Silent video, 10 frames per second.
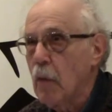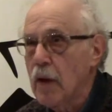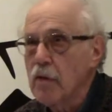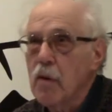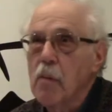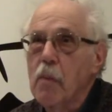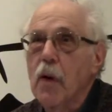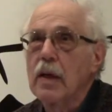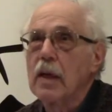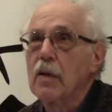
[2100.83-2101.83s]
Whether it will
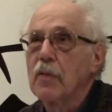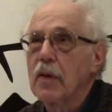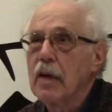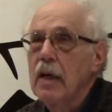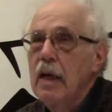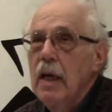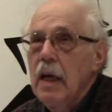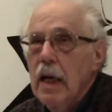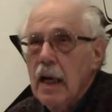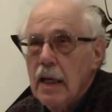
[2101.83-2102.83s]
boil over,
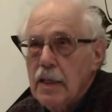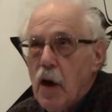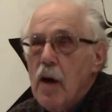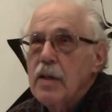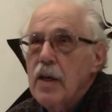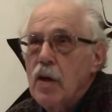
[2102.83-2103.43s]
it's hard